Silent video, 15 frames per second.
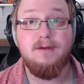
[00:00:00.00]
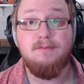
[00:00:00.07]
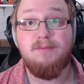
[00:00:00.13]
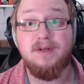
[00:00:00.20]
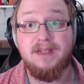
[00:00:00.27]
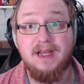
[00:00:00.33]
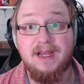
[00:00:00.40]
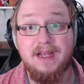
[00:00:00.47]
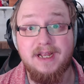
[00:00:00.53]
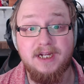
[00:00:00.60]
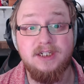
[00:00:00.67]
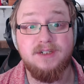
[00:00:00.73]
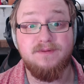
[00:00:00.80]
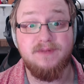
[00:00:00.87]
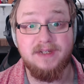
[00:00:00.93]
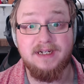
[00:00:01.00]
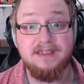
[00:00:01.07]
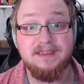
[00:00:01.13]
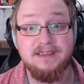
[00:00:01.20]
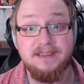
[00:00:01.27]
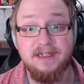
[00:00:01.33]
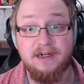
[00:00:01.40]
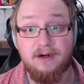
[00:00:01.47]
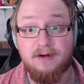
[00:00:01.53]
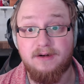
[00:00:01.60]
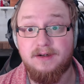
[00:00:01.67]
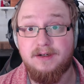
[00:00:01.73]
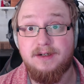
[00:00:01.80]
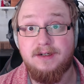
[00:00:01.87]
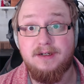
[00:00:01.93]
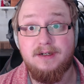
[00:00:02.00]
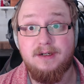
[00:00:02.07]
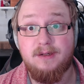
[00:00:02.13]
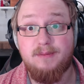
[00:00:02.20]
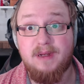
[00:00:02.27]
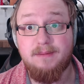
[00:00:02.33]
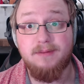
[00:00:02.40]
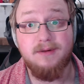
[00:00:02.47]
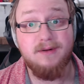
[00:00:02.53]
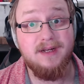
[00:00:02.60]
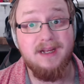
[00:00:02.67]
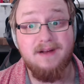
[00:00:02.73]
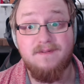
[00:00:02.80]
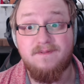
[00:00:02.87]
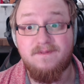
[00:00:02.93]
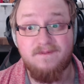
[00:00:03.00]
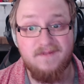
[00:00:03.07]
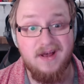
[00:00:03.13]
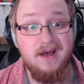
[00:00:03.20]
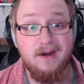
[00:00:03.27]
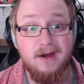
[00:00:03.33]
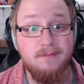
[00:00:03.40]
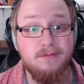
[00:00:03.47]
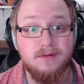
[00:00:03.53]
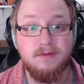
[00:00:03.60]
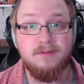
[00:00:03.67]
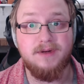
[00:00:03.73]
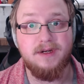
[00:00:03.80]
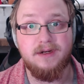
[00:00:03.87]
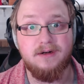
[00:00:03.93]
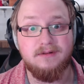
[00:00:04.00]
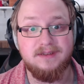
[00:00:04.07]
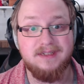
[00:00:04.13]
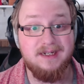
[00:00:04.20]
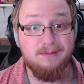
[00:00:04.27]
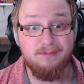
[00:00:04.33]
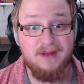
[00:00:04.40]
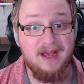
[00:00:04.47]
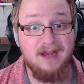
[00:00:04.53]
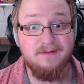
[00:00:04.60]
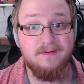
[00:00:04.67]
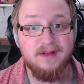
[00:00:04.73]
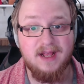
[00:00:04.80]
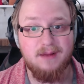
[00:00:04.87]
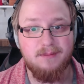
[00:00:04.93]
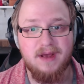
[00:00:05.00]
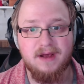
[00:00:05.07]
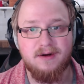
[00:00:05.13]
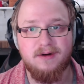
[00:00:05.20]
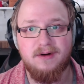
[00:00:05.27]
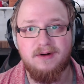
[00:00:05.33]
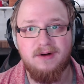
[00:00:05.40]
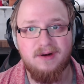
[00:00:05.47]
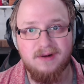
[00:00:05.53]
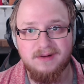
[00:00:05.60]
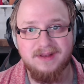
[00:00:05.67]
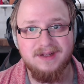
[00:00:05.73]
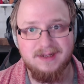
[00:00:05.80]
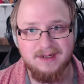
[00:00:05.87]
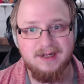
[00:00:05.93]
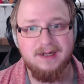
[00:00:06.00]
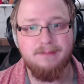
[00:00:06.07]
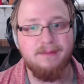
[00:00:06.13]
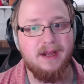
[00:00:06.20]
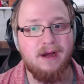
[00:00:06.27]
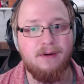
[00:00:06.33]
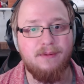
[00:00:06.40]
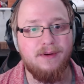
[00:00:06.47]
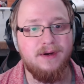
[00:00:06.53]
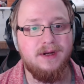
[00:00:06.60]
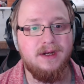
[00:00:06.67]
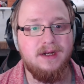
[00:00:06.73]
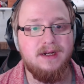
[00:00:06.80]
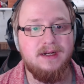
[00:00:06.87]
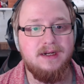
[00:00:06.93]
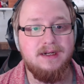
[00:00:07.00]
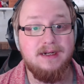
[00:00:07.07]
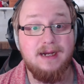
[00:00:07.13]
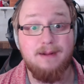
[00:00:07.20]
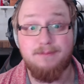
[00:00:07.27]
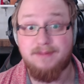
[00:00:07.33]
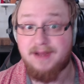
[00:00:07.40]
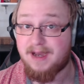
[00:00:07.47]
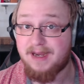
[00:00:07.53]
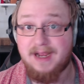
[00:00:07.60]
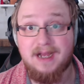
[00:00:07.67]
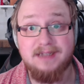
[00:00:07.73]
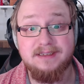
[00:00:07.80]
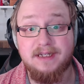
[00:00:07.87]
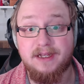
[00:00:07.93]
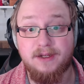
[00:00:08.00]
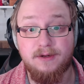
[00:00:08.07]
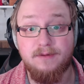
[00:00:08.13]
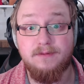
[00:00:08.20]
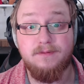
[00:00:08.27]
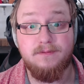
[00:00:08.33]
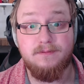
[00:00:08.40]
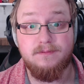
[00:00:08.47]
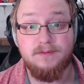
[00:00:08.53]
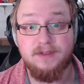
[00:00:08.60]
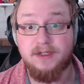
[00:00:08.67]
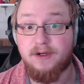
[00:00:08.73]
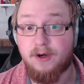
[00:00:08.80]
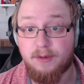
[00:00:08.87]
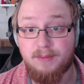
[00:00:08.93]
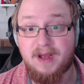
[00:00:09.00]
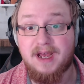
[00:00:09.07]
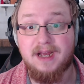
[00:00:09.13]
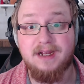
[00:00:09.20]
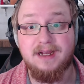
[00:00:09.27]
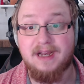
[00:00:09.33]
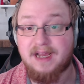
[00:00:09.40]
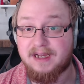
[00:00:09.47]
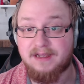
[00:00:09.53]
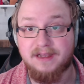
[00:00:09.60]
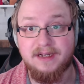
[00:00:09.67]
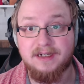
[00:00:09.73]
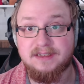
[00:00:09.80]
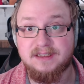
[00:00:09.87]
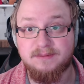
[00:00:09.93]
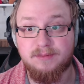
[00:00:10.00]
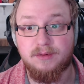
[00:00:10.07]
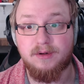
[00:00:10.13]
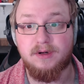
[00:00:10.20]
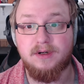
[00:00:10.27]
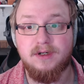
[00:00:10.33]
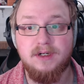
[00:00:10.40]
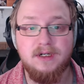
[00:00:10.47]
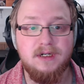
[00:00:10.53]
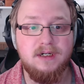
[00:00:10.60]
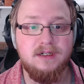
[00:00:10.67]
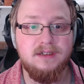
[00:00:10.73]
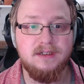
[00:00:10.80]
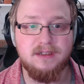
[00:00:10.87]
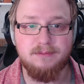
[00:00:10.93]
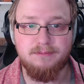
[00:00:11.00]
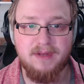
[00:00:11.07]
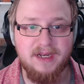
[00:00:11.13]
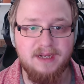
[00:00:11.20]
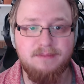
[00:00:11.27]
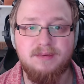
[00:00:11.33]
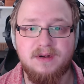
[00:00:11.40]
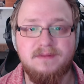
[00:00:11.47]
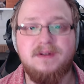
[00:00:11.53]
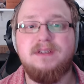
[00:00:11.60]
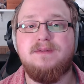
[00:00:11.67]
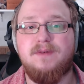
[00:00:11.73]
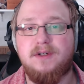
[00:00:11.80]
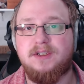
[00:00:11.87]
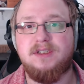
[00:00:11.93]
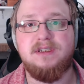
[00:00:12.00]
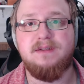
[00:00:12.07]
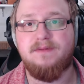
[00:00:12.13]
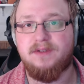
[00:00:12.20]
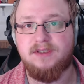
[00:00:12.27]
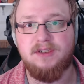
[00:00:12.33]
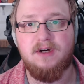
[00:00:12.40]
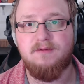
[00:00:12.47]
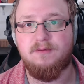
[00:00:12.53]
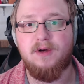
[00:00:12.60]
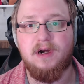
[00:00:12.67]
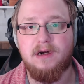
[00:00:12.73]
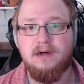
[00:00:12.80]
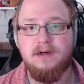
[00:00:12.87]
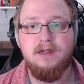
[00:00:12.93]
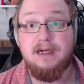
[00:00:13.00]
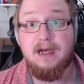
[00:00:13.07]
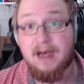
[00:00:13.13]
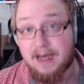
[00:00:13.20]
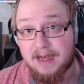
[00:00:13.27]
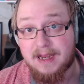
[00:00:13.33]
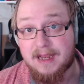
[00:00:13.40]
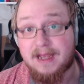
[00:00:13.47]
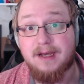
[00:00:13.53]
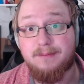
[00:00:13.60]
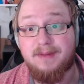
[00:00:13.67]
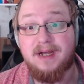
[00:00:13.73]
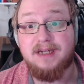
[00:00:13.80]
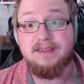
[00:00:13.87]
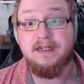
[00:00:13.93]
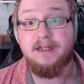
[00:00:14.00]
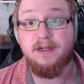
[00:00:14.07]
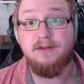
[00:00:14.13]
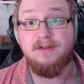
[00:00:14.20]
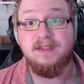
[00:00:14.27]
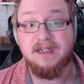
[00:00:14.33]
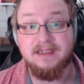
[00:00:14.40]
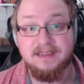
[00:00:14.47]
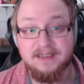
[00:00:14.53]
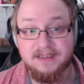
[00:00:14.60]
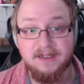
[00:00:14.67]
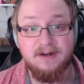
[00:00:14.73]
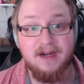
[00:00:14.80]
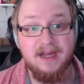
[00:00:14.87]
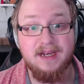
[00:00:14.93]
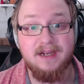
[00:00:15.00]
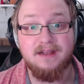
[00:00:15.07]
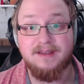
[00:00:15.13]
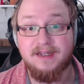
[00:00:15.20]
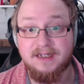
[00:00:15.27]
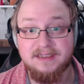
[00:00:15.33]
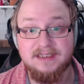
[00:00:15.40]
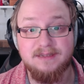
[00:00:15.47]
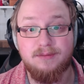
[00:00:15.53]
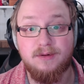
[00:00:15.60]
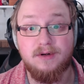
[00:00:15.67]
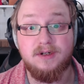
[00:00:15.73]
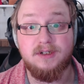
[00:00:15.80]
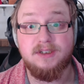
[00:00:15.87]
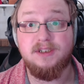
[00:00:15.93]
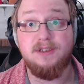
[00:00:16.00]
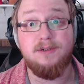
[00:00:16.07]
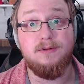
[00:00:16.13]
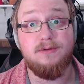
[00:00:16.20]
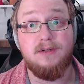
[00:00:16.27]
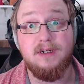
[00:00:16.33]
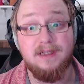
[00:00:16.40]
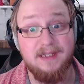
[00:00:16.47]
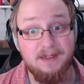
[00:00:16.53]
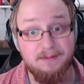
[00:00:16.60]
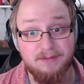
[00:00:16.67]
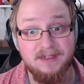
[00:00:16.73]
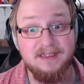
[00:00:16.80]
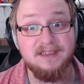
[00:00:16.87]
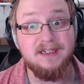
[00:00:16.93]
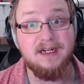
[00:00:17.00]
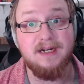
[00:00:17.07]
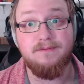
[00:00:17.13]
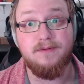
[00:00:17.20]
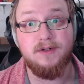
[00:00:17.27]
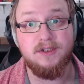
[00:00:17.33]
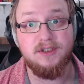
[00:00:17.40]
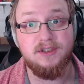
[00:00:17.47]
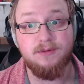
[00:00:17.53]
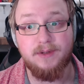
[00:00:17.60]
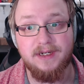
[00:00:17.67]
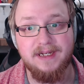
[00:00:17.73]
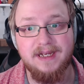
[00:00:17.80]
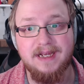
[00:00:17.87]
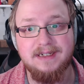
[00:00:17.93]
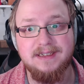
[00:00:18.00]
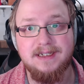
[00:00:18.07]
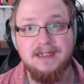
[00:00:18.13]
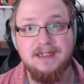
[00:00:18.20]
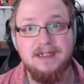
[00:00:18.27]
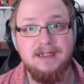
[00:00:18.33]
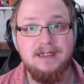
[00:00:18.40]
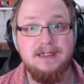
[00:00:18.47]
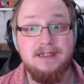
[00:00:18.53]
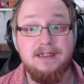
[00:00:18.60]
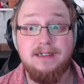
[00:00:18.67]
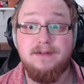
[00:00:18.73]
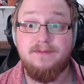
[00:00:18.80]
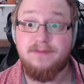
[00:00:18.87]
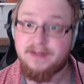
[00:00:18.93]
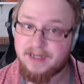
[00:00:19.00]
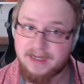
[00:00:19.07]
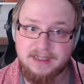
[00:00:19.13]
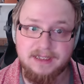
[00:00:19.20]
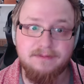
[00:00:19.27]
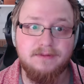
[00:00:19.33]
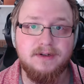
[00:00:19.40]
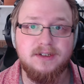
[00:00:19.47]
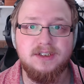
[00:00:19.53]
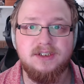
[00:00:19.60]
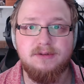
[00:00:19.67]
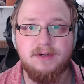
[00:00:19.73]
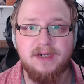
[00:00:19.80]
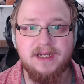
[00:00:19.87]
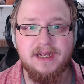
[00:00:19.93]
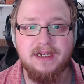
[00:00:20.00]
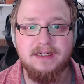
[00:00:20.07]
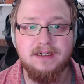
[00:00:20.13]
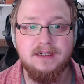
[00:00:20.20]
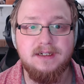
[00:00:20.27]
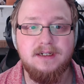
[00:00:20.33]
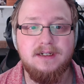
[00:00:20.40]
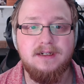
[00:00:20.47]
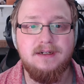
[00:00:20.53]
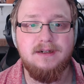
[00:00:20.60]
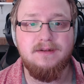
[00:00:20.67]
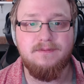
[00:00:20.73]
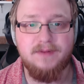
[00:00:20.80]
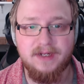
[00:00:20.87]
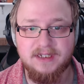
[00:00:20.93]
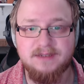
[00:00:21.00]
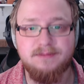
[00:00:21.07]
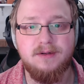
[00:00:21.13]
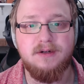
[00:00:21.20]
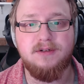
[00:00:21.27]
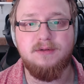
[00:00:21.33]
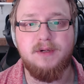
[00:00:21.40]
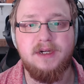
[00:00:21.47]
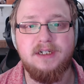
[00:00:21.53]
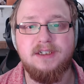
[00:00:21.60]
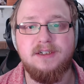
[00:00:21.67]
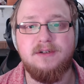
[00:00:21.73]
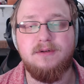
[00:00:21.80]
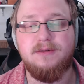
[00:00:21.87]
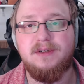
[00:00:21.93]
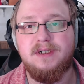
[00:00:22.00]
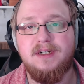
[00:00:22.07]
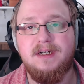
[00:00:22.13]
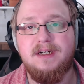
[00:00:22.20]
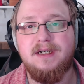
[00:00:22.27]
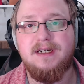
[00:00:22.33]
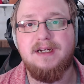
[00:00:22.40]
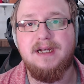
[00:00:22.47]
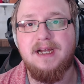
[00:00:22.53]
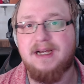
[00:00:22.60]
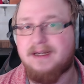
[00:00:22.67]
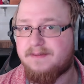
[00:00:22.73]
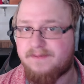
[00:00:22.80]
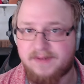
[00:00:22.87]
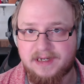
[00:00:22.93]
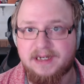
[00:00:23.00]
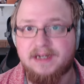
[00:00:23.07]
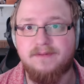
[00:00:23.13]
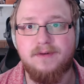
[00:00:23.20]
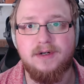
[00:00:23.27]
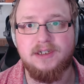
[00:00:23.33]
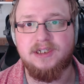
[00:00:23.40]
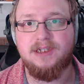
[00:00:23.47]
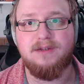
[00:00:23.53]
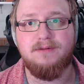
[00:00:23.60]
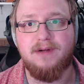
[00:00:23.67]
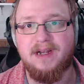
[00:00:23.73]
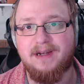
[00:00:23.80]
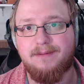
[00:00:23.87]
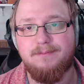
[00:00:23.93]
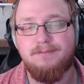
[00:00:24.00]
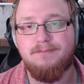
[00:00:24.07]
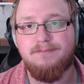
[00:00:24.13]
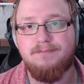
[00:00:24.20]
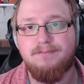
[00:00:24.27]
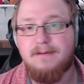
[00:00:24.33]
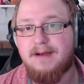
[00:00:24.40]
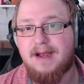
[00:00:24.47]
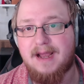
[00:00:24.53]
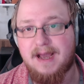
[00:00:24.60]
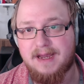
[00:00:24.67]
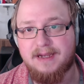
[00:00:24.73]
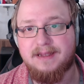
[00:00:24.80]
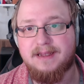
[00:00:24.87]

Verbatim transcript: But the age of Linux is here. People are getting fed up with Windows, and Mac for that matter, all the time now. I'm not asking you to go back and add Linux support to the many previous versions of your software. I am asking you to consider adding Linux support to Alibre Design version 28, Finale version 28, Vegas Pro 22, and Affinity version 3. Adding